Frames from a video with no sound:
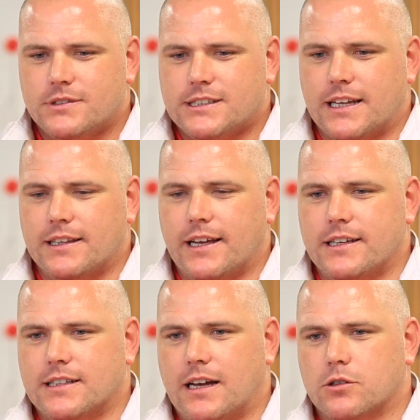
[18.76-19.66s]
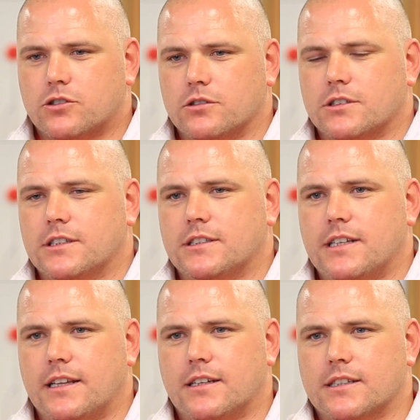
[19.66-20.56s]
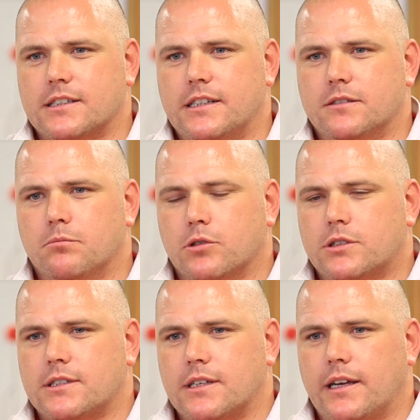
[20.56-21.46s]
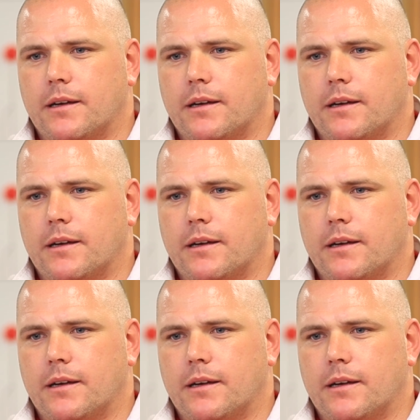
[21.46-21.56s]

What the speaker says: 10 days now since the end of the season, but